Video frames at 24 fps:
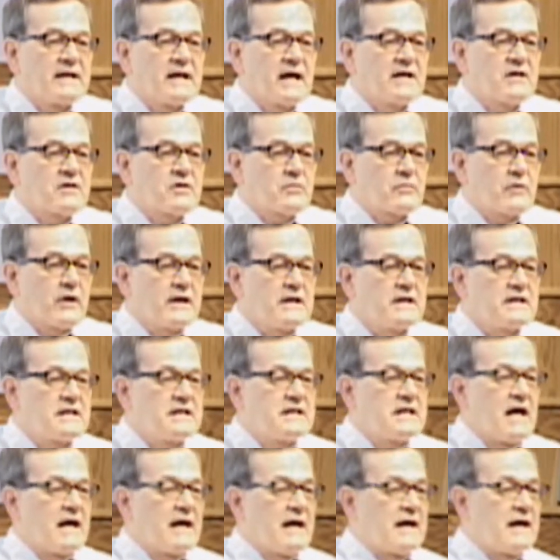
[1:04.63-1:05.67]
My 9th
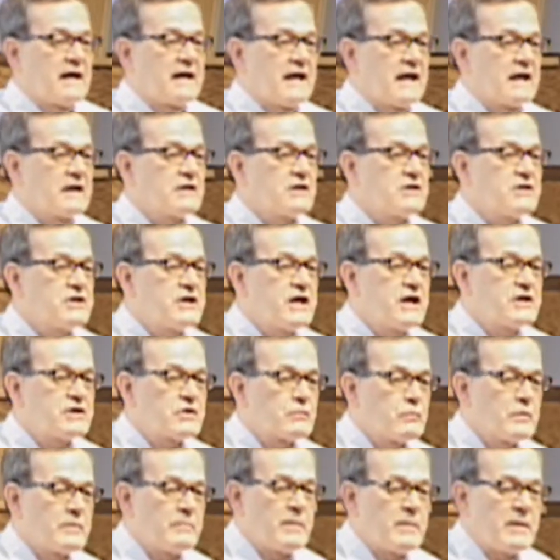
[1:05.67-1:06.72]
grade English
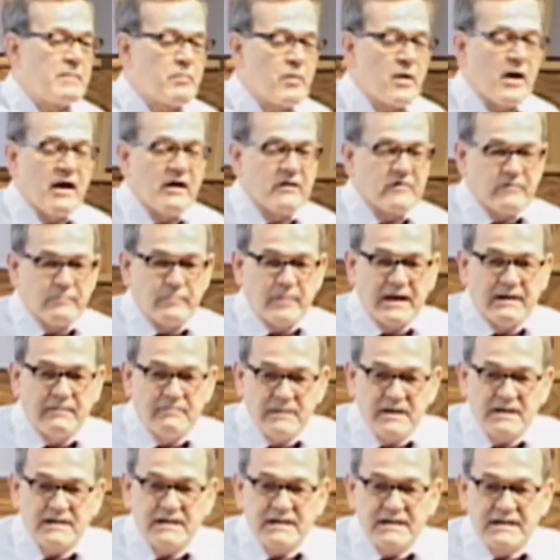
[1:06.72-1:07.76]
teacher would be proud of
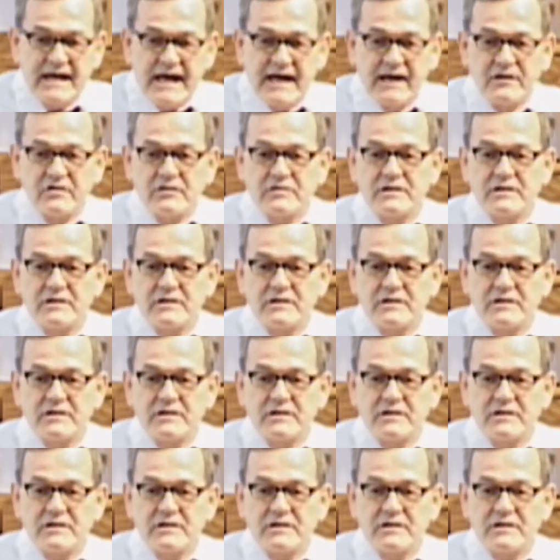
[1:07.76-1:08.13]
me, Mrs.